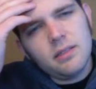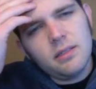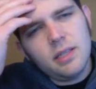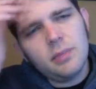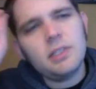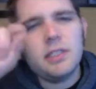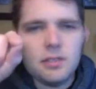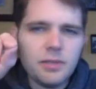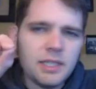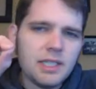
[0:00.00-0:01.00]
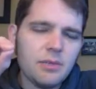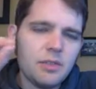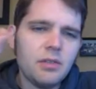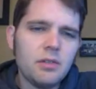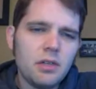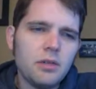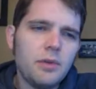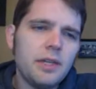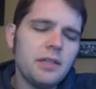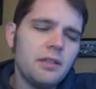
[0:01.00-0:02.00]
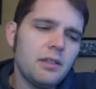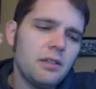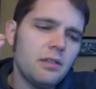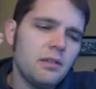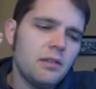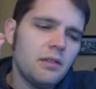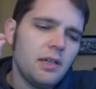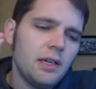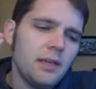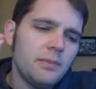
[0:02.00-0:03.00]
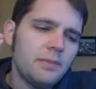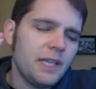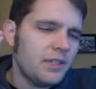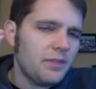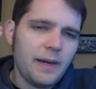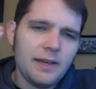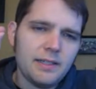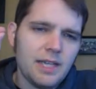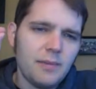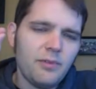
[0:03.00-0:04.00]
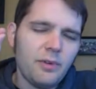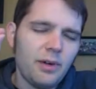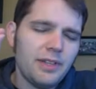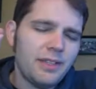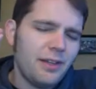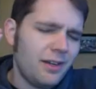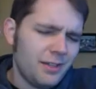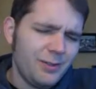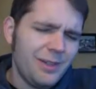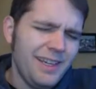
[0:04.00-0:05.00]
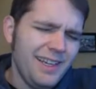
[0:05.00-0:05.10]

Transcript: a couple little tweaks that would go a long way that I just ran out of time for. I think the audio